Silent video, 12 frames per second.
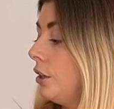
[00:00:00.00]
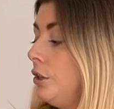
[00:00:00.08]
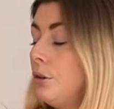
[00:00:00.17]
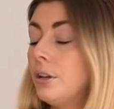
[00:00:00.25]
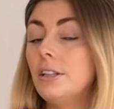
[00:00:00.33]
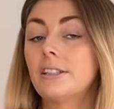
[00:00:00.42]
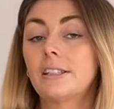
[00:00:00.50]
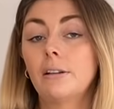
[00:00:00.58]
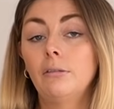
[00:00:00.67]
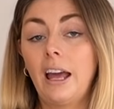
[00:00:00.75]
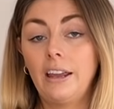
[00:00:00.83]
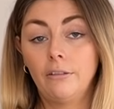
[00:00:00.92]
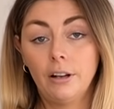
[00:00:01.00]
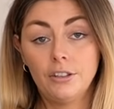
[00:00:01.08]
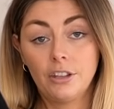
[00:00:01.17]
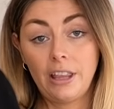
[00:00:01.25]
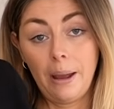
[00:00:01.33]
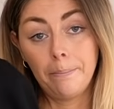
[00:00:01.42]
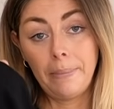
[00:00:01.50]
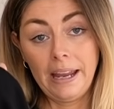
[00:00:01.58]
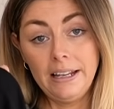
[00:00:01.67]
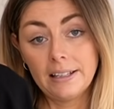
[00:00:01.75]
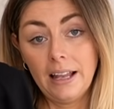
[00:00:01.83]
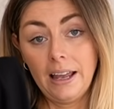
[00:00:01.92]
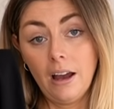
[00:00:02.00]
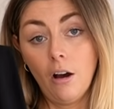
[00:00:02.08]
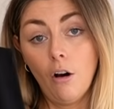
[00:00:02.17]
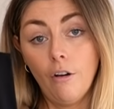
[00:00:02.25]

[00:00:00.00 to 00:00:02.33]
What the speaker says: you can still layer under that base layer